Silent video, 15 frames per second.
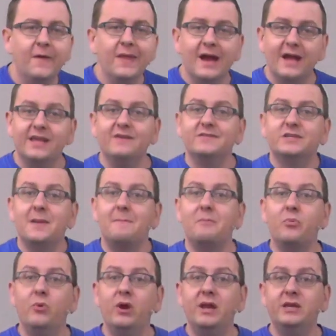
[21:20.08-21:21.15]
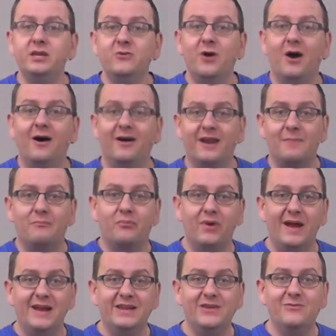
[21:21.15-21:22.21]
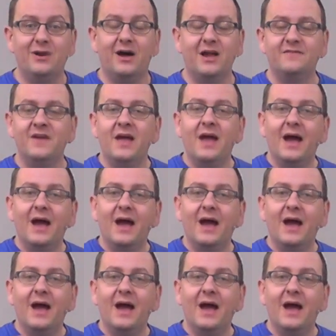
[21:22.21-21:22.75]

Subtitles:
and give us a brand new heart, a brand new life,